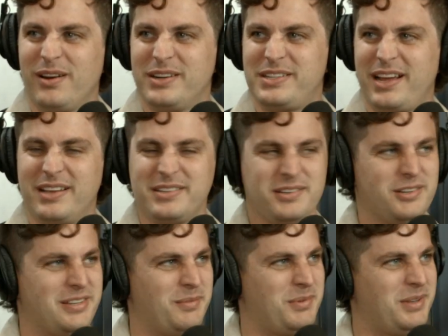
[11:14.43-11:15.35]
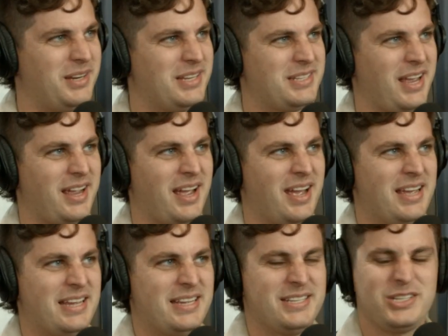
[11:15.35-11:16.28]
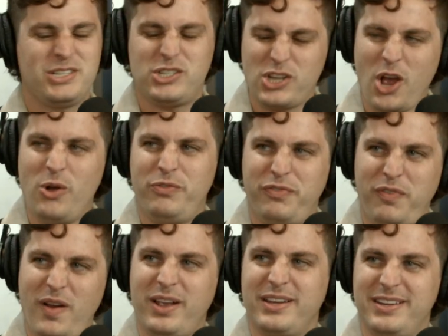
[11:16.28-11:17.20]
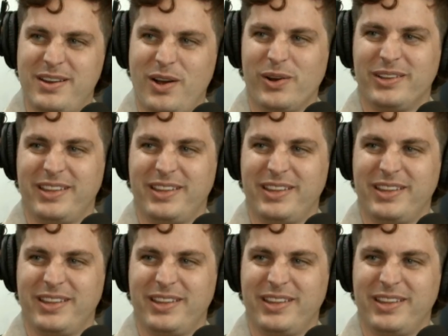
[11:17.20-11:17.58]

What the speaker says: a desk or something is like so fucking gnarly.